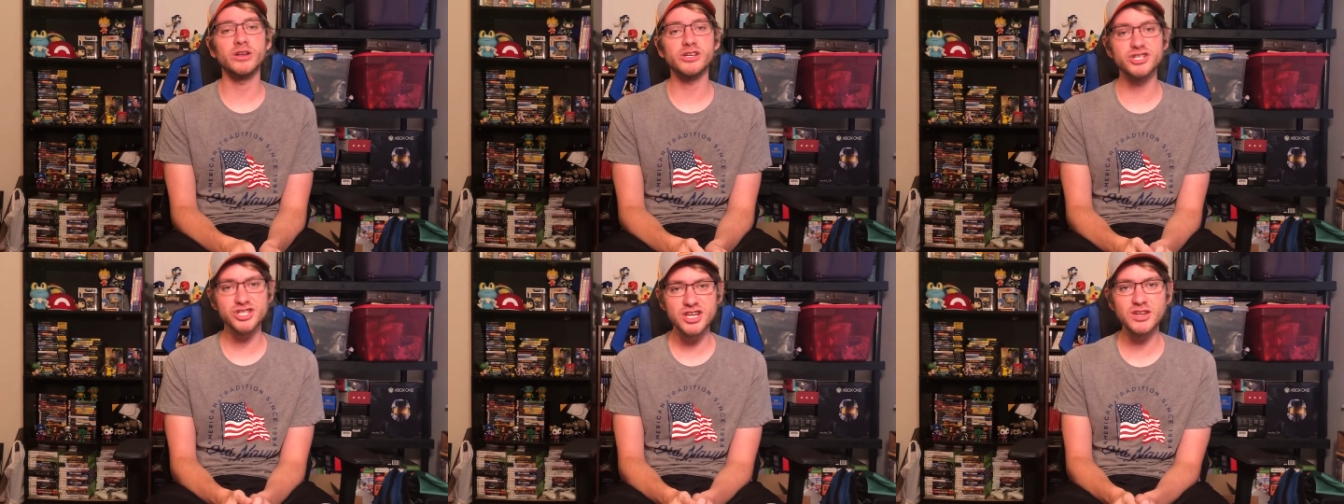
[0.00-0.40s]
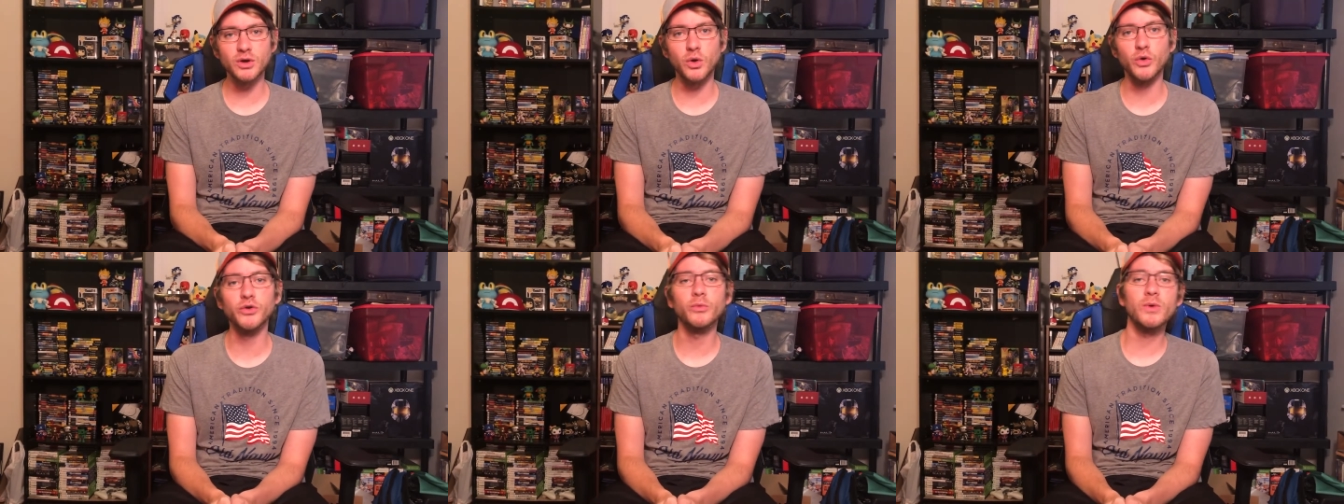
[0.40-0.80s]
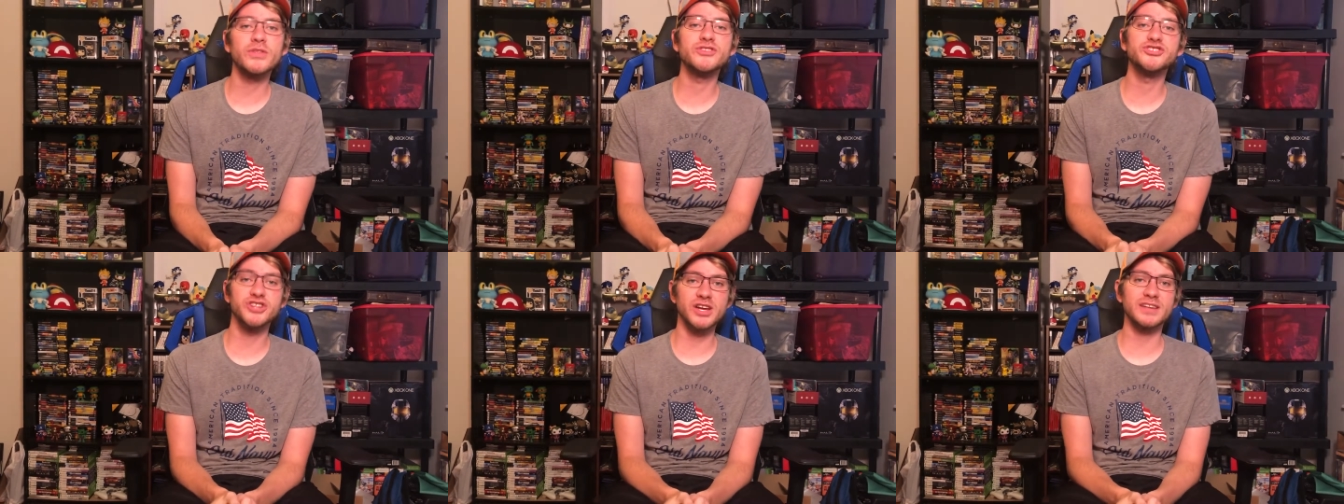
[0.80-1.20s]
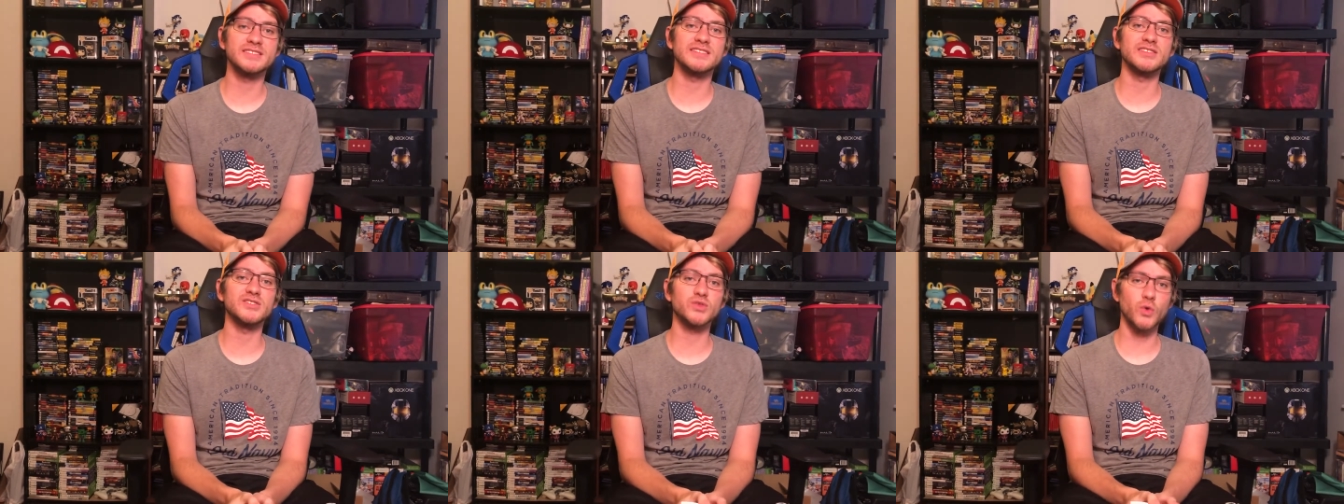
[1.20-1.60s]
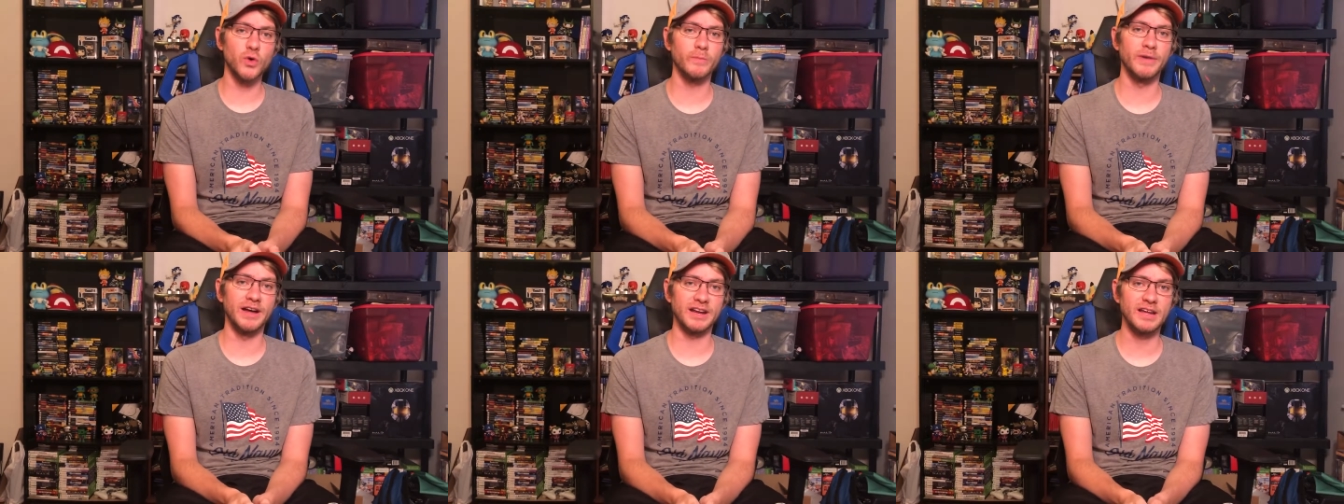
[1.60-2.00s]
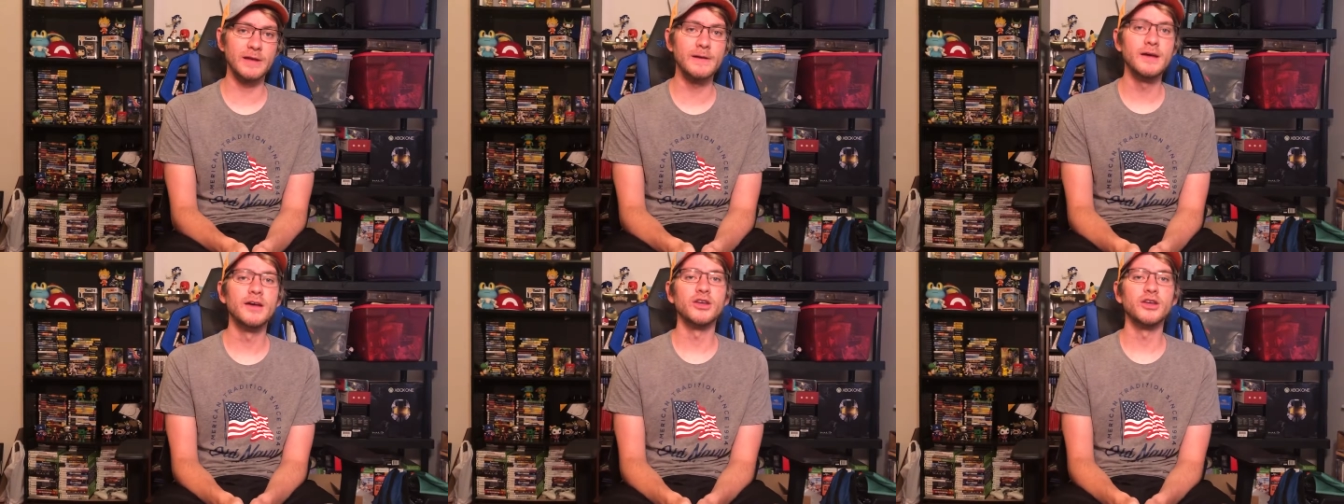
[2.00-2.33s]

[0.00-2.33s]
Shield with just a score bunny.